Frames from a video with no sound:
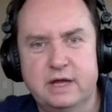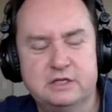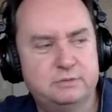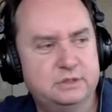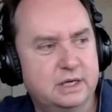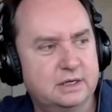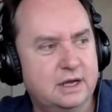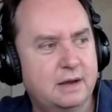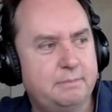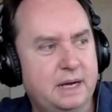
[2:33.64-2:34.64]

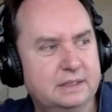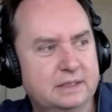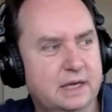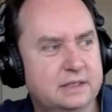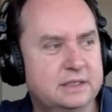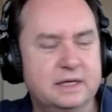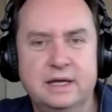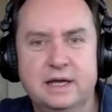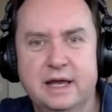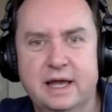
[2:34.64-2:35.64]
Awesomers.com podcast.
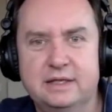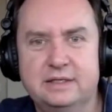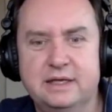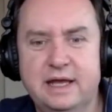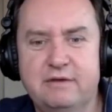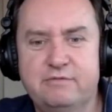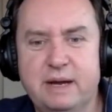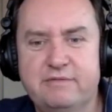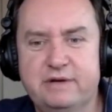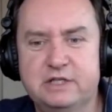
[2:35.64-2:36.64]
And today I have
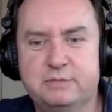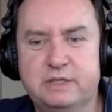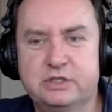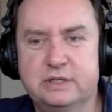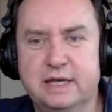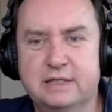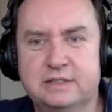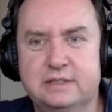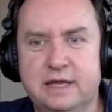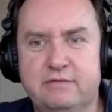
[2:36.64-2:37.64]
my very special
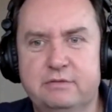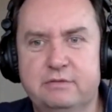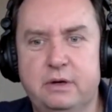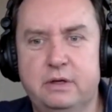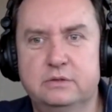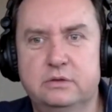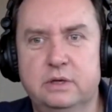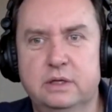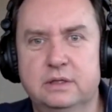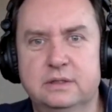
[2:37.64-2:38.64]
guest, David Paul
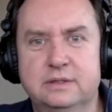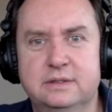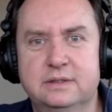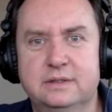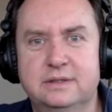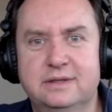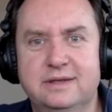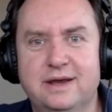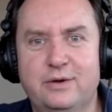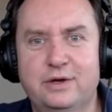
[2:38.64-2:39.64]
Doyle.
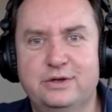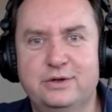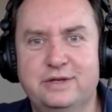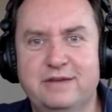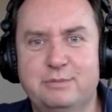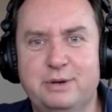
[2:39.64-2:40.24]
How are you doing, David